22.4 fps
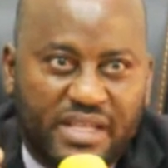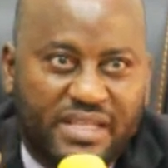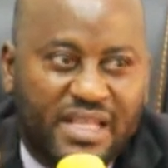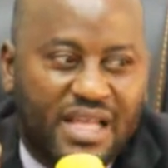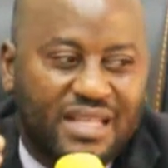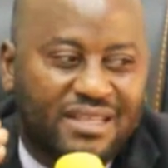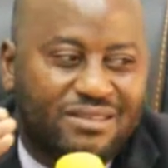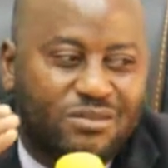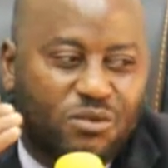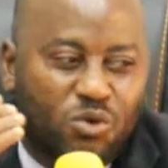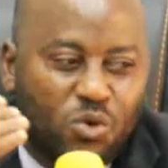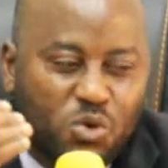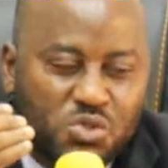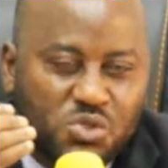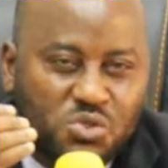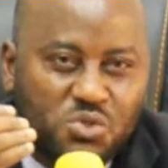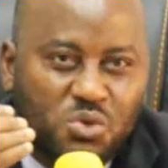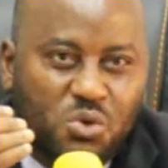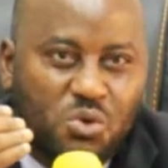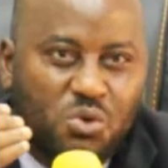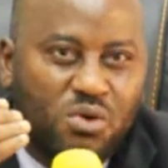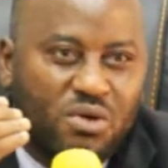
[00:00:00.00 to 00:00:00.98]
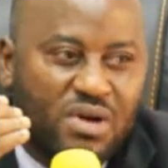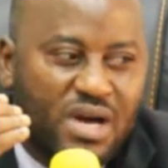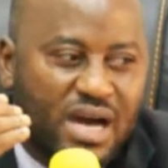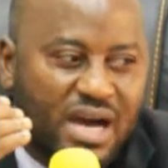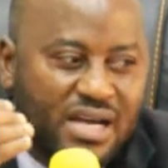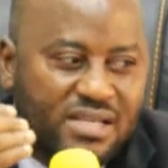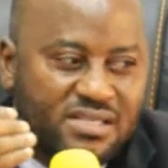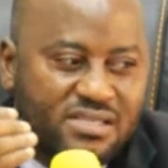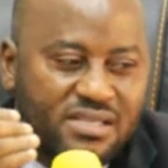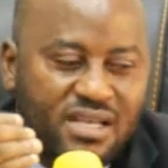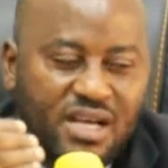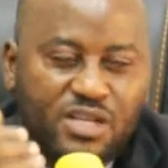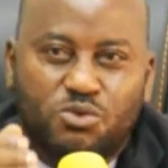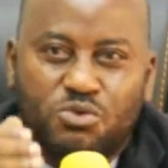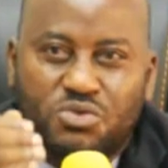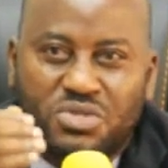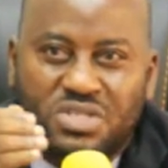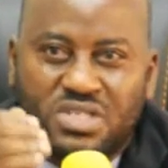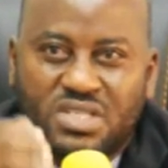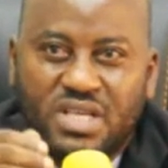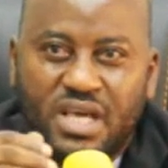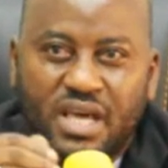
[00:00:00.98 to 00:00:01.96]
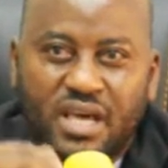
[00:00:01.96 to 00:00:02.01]
and I also asked her to
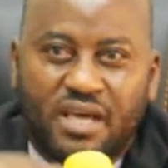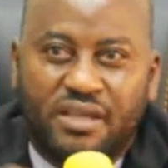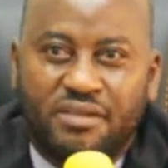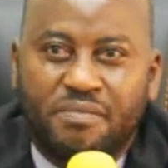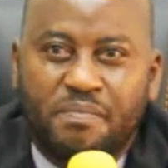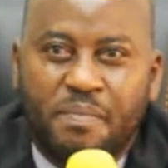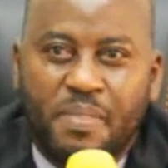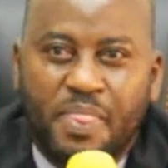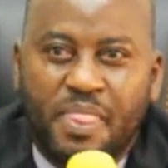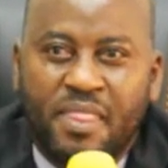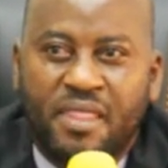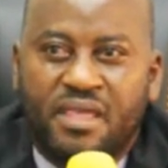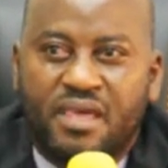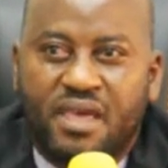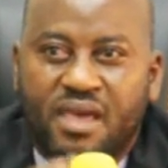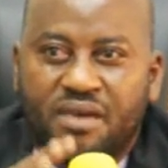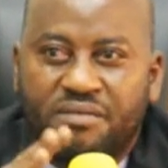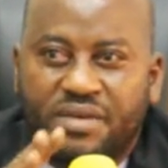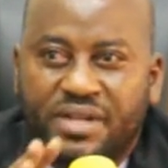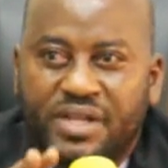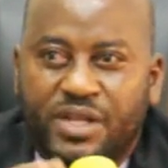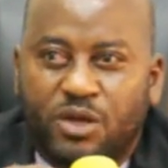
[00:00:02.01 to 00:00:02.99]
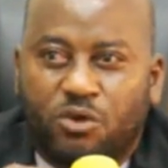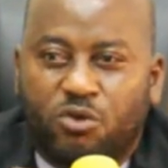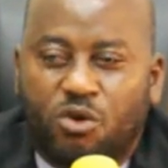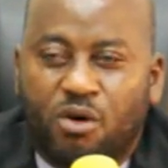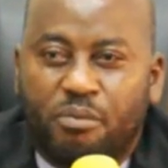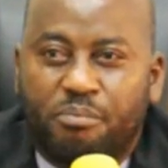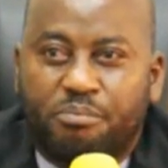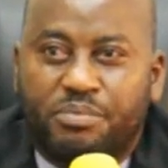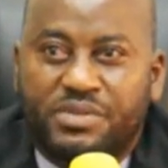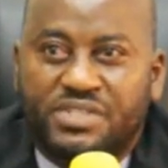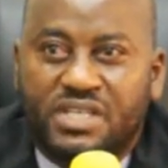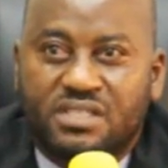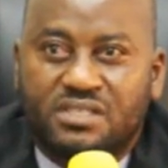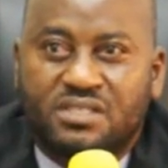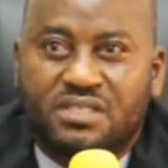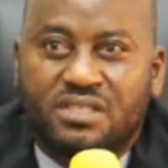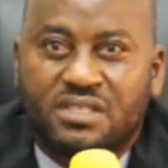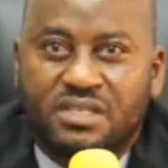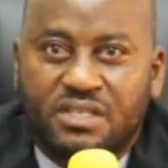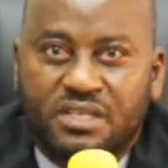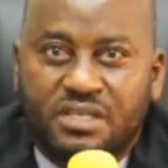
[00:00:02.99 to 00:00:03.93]
send a very competent